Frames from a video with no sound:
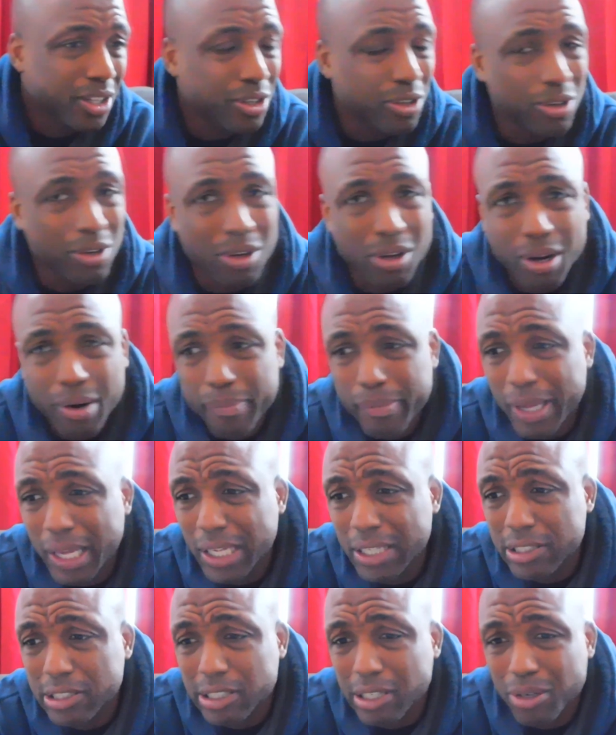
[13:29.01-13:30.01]
You know what I
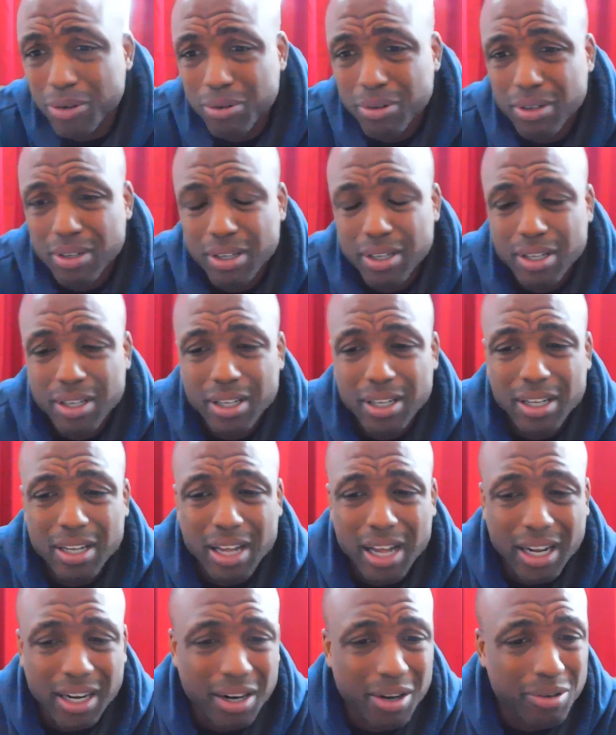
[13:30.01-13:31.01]
mean? So
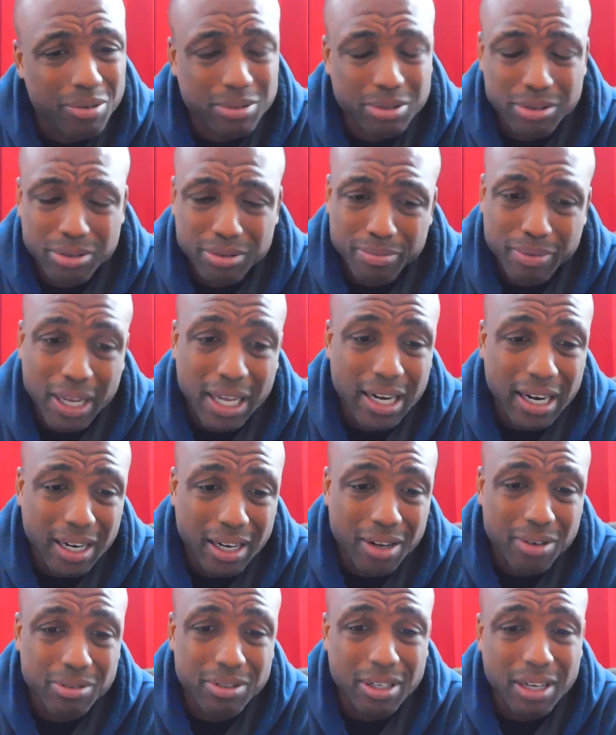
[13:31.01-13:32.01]
I learned
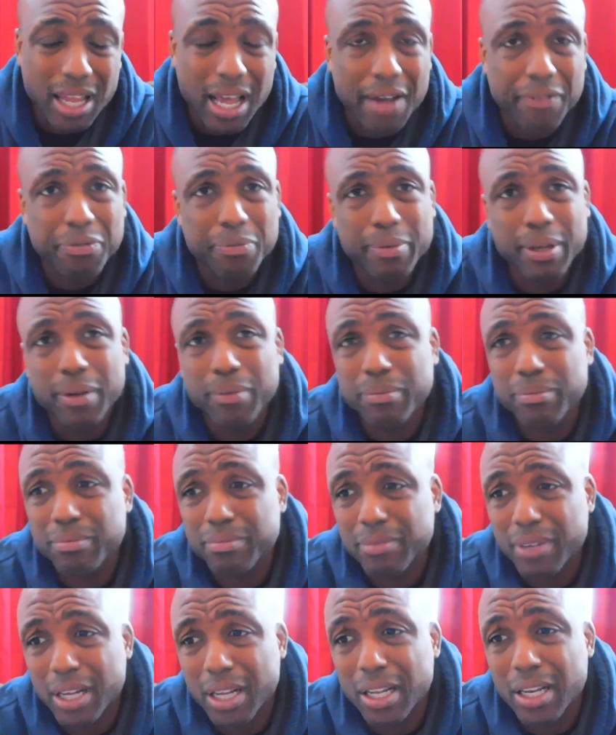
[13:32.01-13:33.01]
a lot from him.
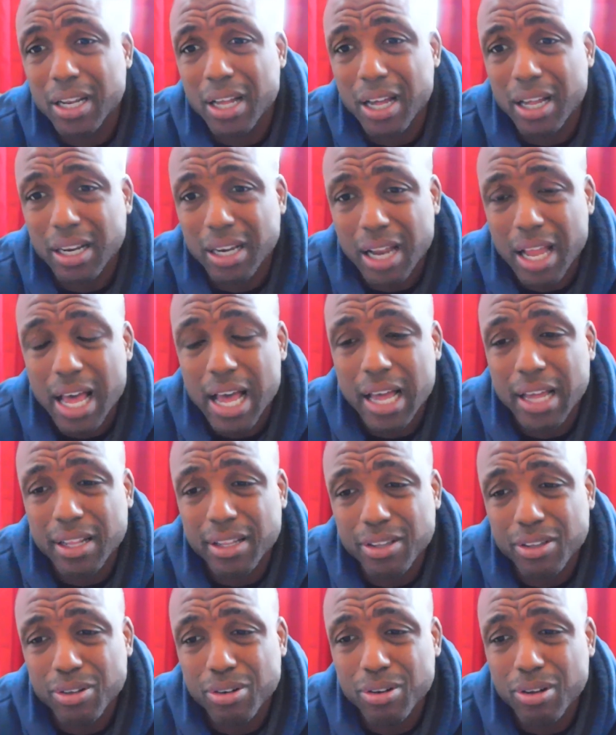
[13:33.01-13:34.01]
A
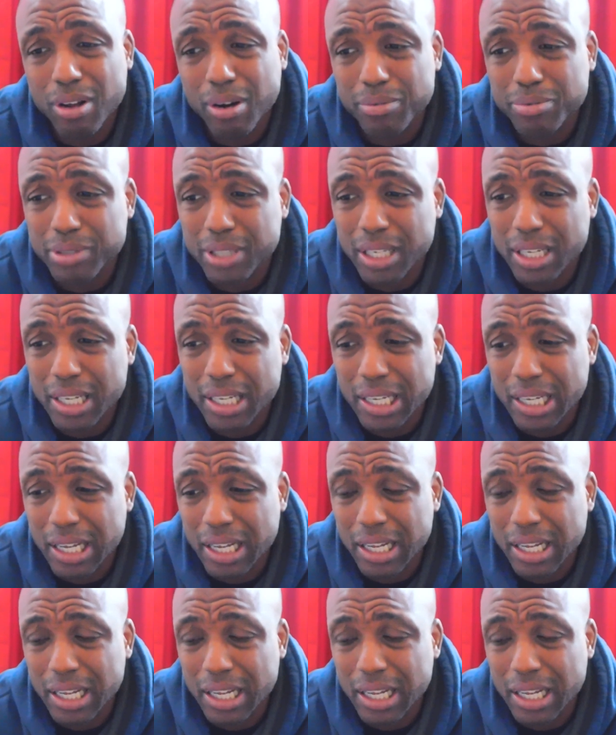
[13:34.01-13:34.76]
lot, you know what I'm saying?